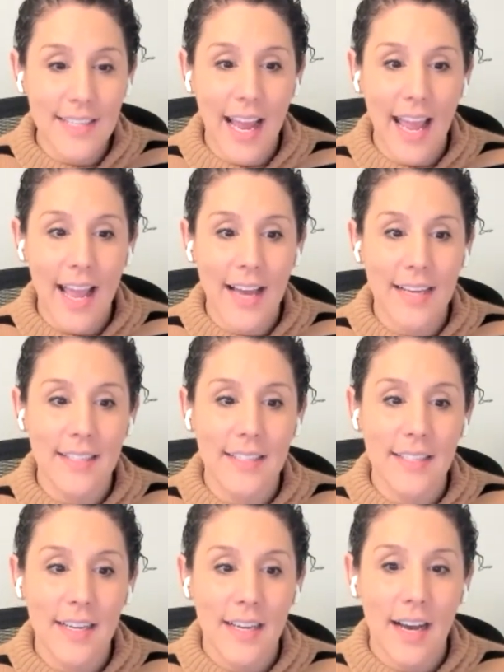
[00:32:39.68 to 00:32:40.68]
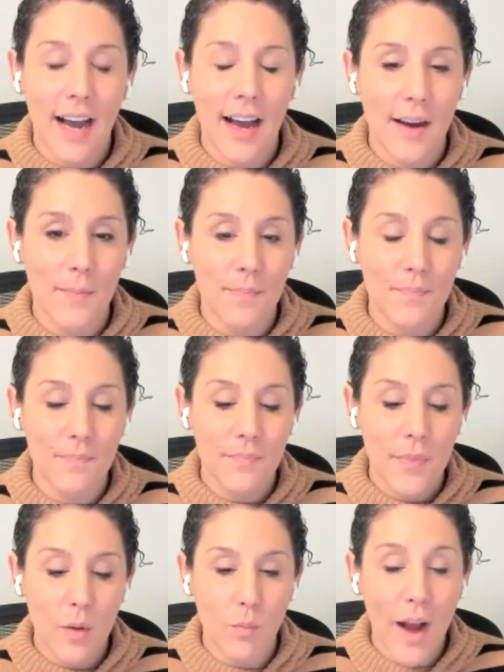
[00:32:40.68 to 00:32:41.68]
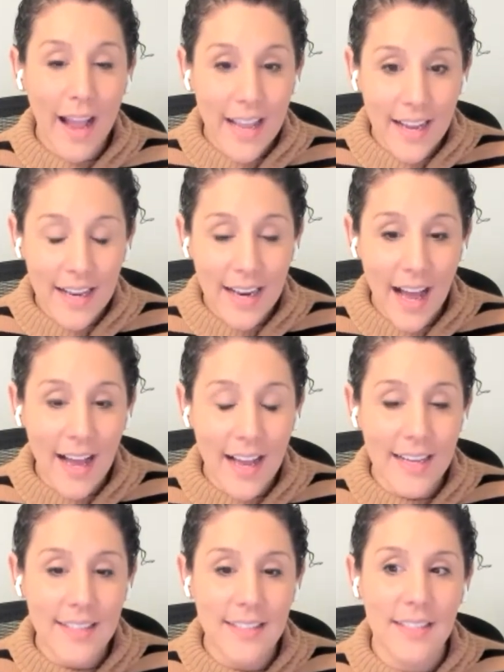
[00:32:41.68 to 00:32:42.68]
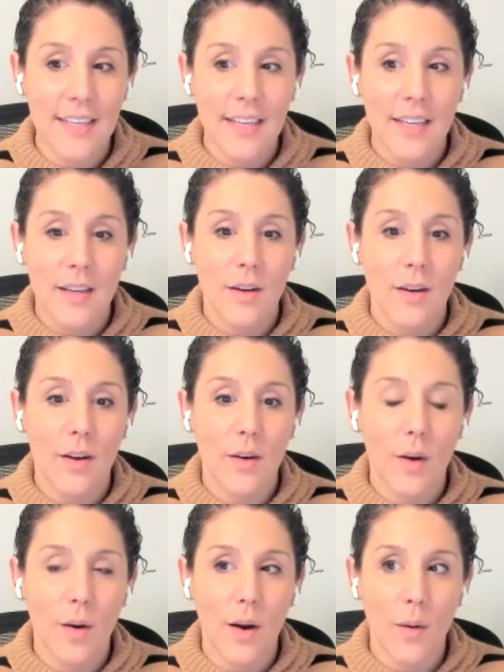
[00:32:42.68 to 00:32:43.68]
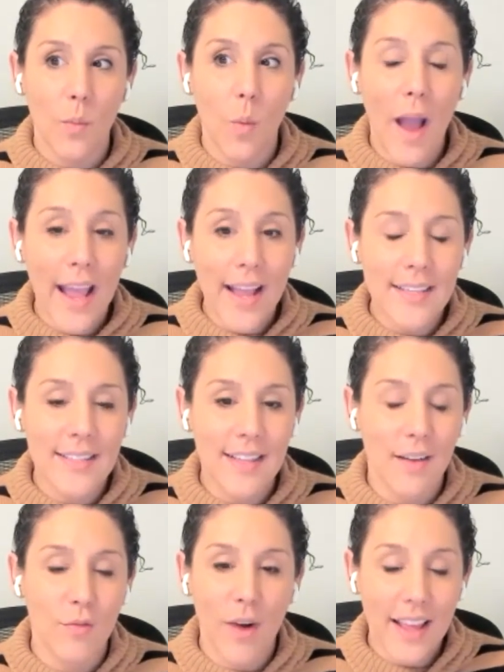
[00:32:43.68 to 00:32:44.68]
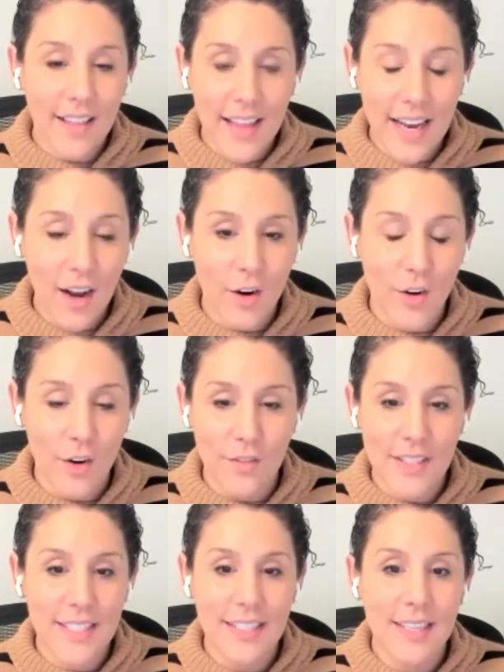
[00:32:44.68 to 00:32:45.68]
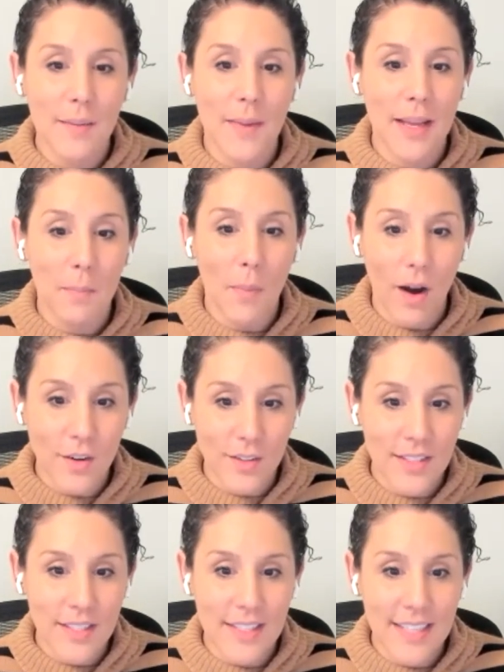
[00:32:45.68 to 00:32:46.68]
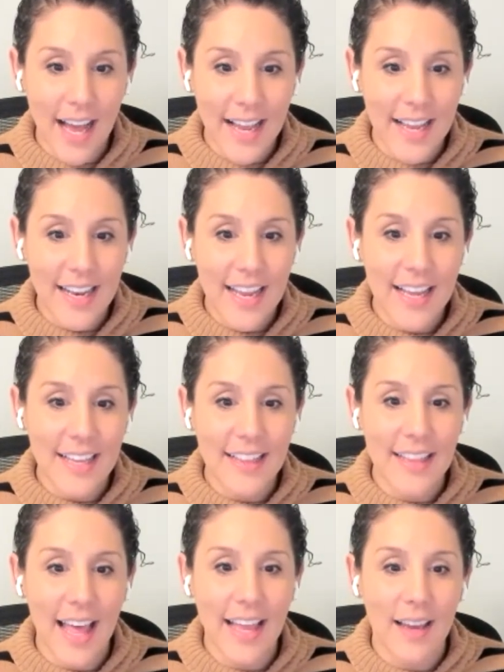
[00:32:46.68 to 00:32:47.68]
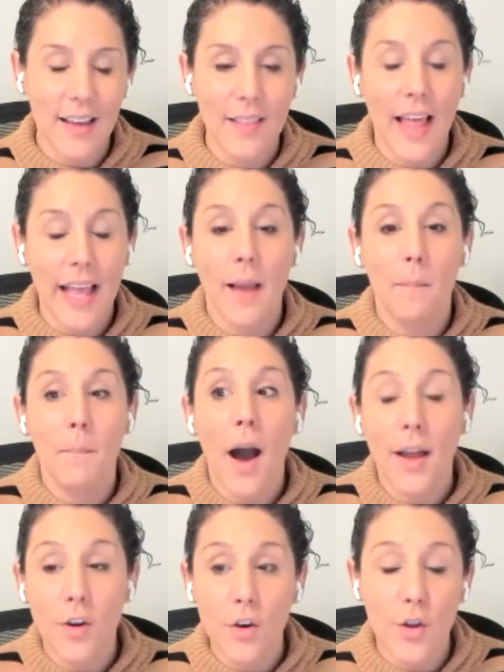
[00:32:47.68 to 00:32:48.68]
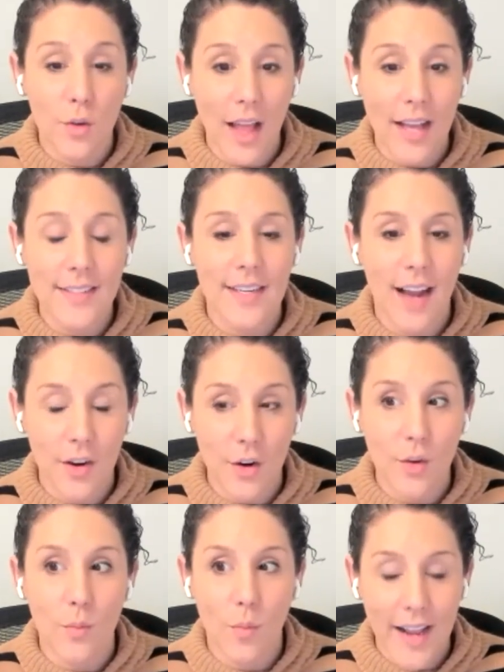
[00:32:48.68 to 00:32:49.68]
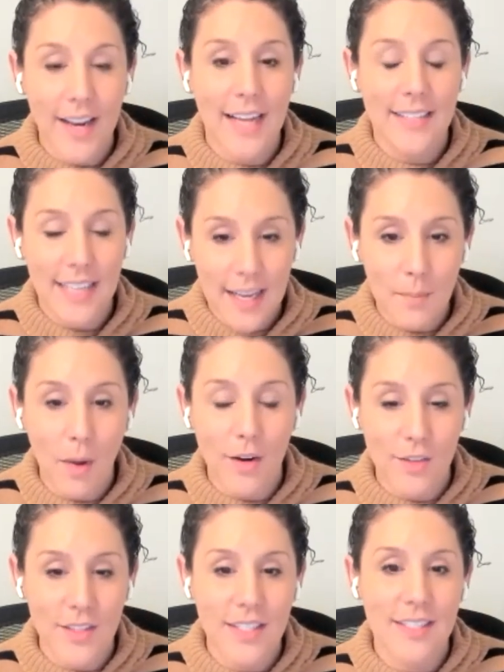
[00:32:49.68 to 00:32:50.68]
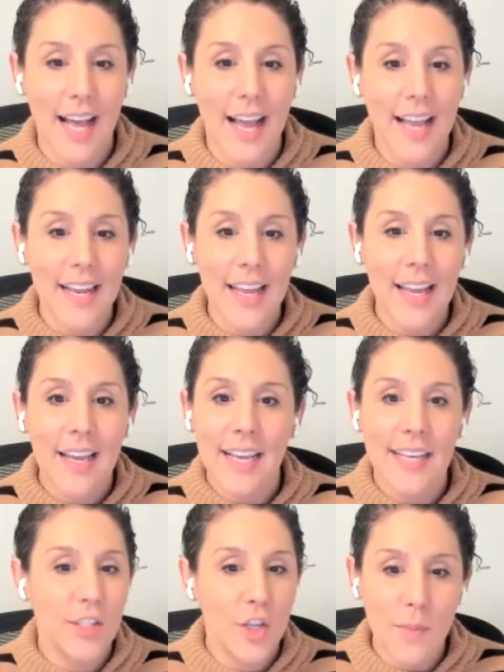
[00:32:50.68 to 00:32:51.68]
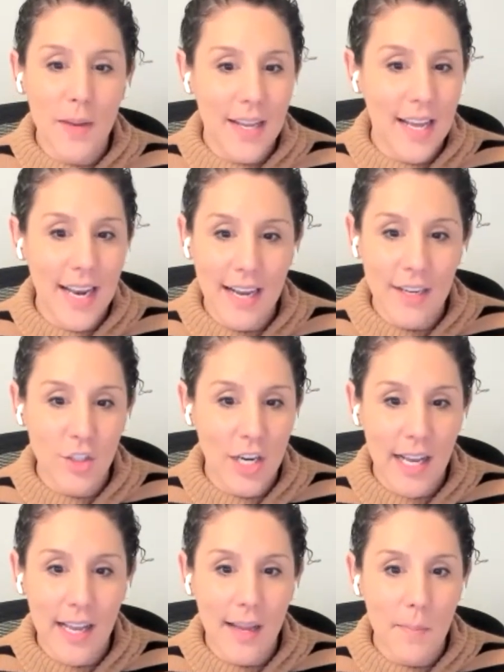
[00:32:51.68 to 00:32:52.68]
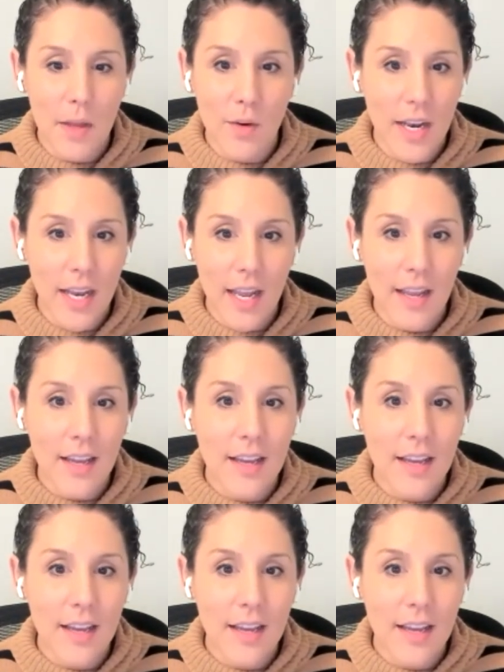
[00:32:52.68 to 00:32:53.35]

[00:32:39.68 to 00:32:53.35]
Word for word: and um, recognized ways of regulating our nervous system in modern society, like like underutilized and under-recognized in modern society, is human connection and community.